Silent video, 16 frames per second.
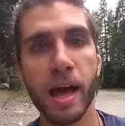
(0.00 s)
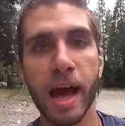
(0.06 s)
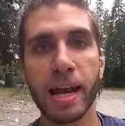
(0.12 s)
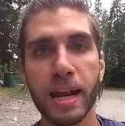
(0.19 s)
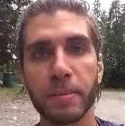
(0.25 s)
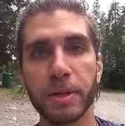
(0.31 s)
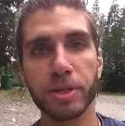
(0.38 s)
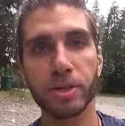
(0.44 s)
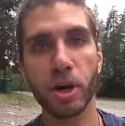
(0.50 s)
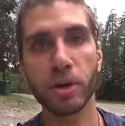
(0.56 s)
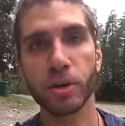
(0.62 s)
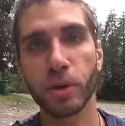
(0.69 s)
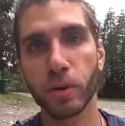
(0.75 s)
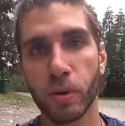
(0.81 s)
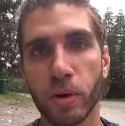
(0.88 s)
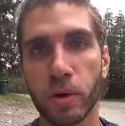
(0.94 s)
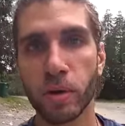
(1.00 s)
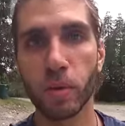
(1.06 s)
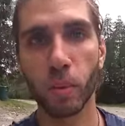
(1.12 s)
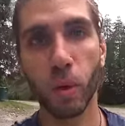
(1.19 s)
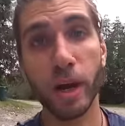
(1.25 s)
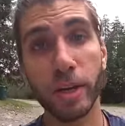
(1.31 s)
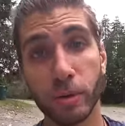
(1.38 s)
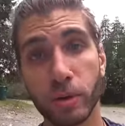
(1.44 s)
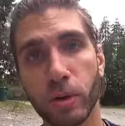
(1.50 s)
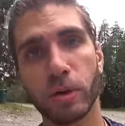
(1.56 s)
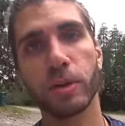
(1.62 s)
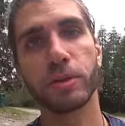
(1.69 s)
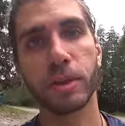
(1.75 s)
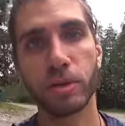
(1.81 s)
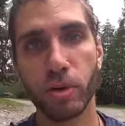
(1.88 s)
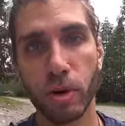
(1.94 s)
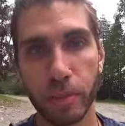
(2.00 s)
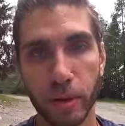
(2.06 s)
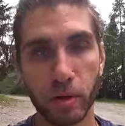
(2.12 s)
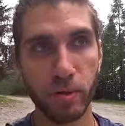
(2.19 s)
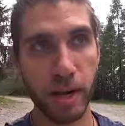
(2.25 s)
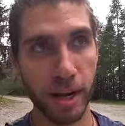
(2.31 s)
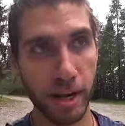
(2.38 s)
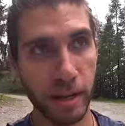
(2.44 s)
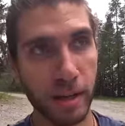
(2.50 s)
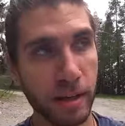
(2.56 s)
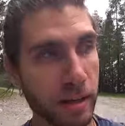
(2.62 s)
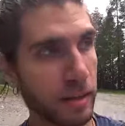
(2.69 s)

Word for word: and let me show you why you're not lucid dreaming already.